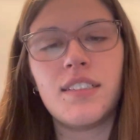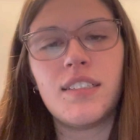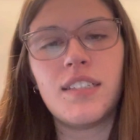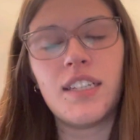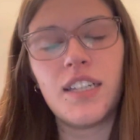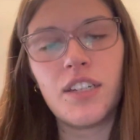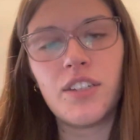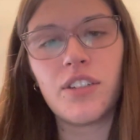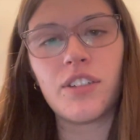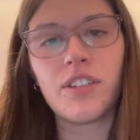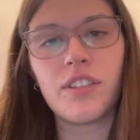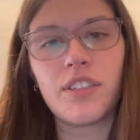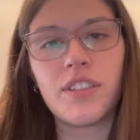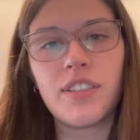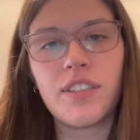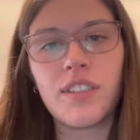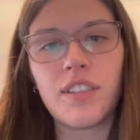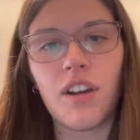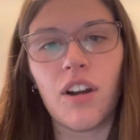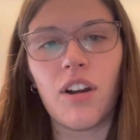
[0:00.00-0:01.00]

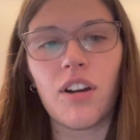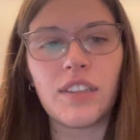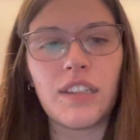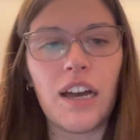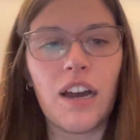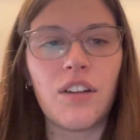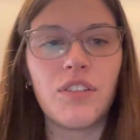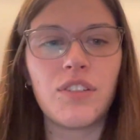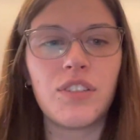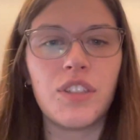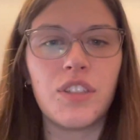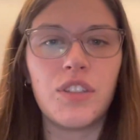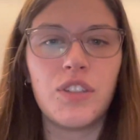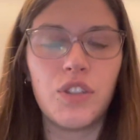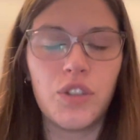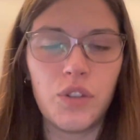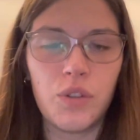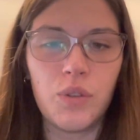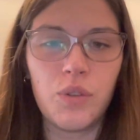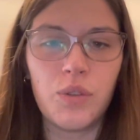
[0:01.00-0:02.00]
teachers are allowed to
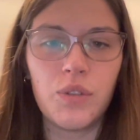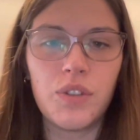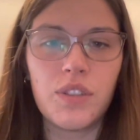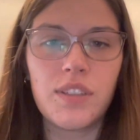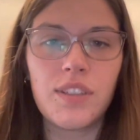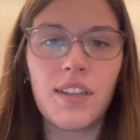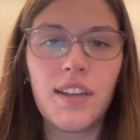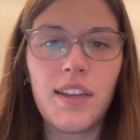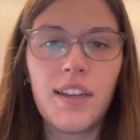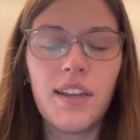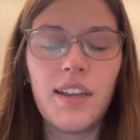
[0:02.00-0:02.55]
choose